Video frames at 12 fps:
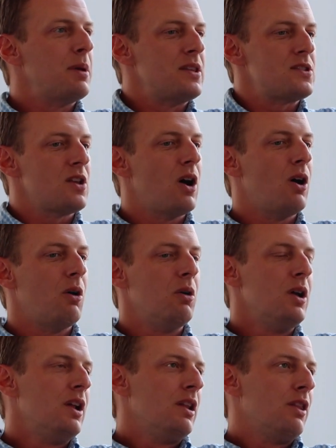And so
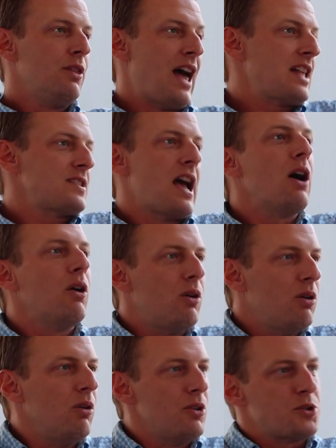that's
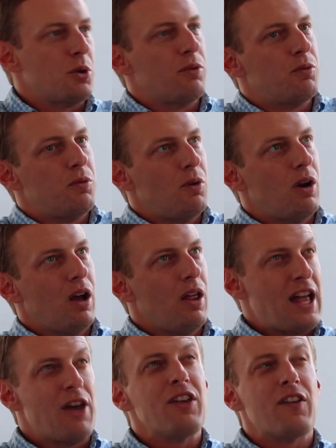how
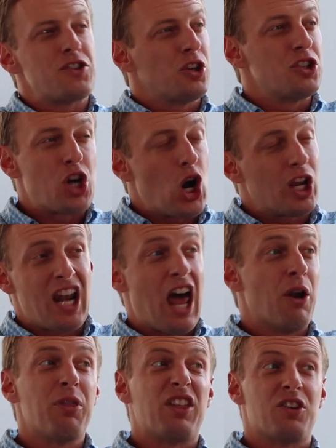I think that's a good target. I
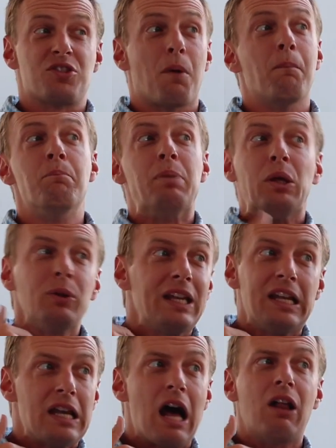don't think there's $1
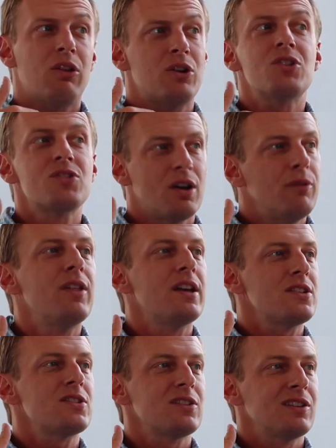billion of
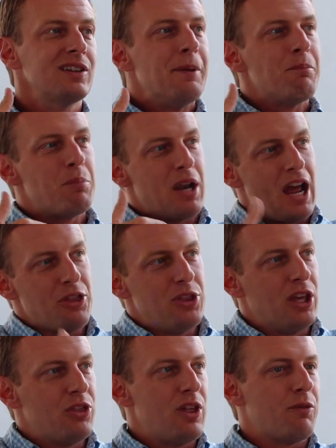this, but I
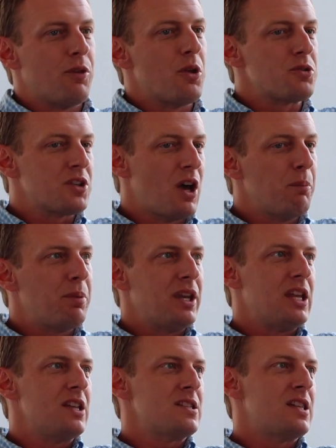think that for those
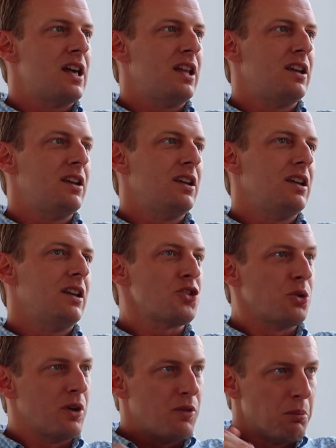companies that are
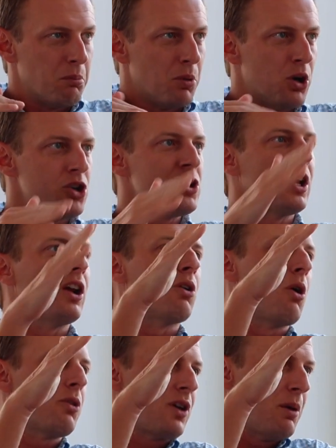sort of emerging
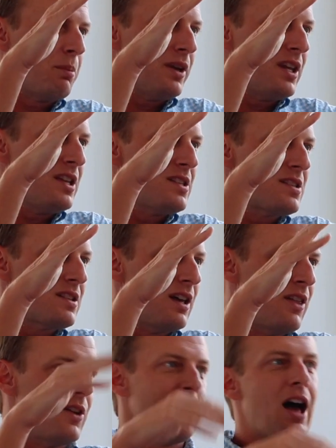growth companies
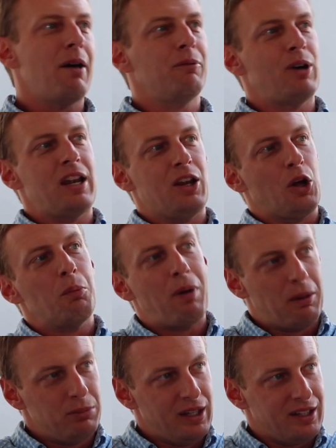and they're not ready to go
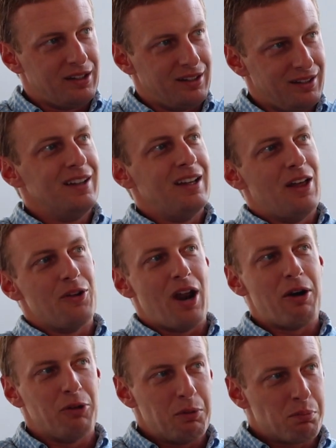public and they're
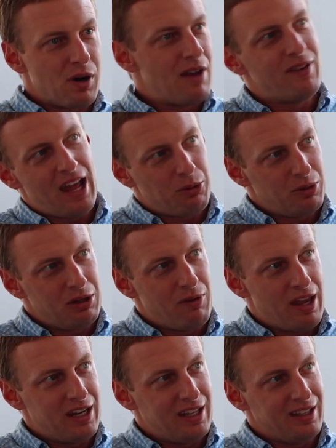not really private equity
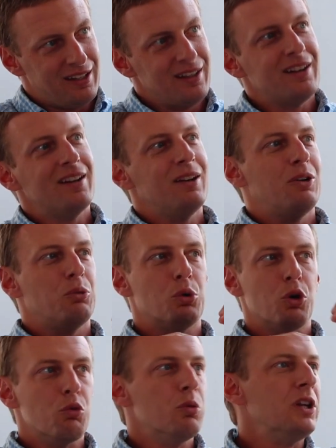ready,
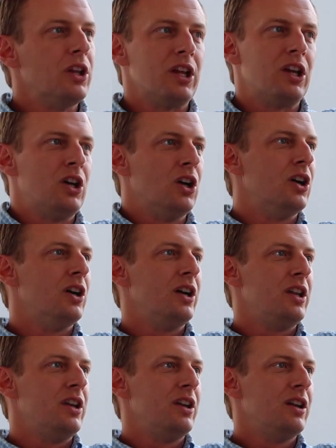we're a really
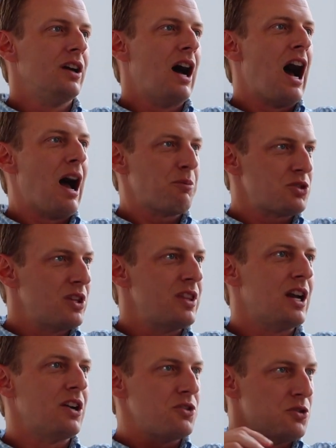good option
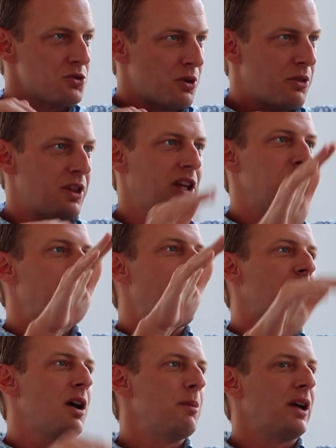there as you sort of think
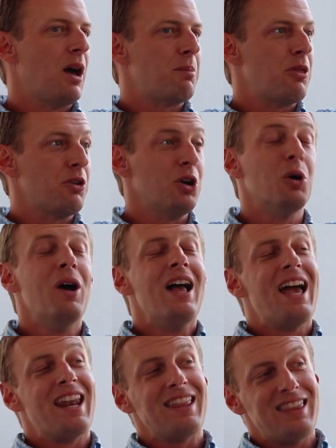about coming up and through.
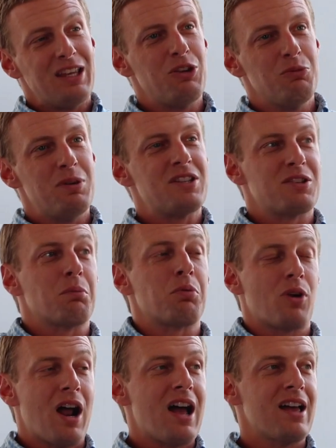And I think you'd be
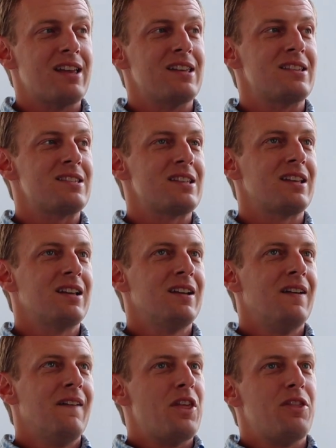surprised
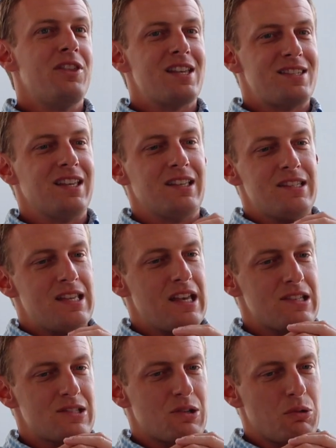that this
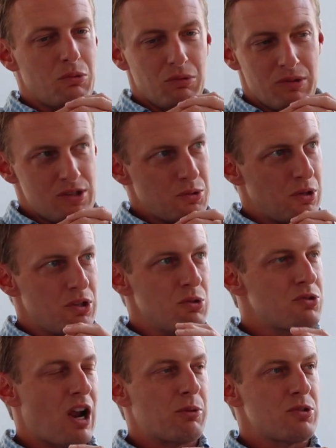exists, this sort of
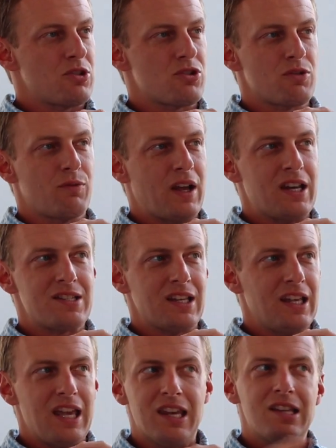user acquisition
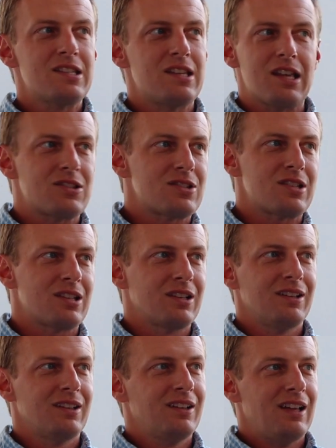financing. It exists
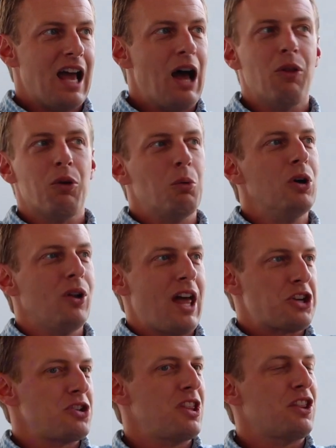out in the world. I
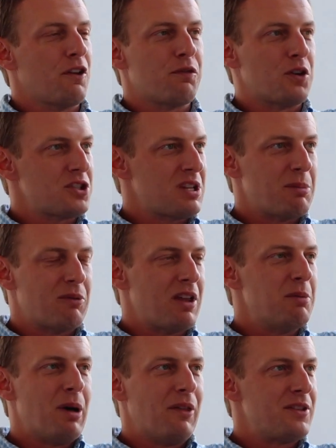actually think the first time I
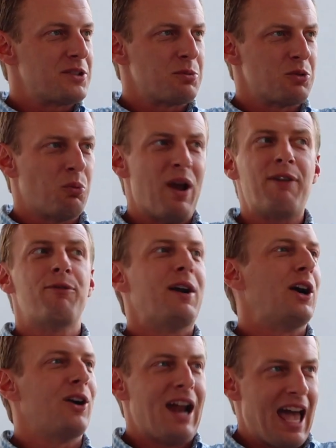read about this was
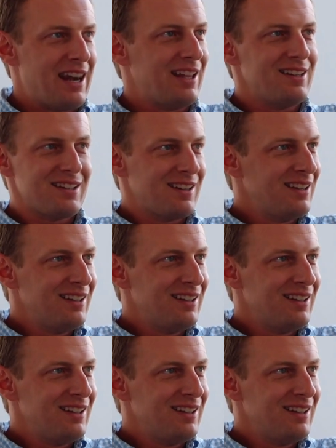Wayfair had it.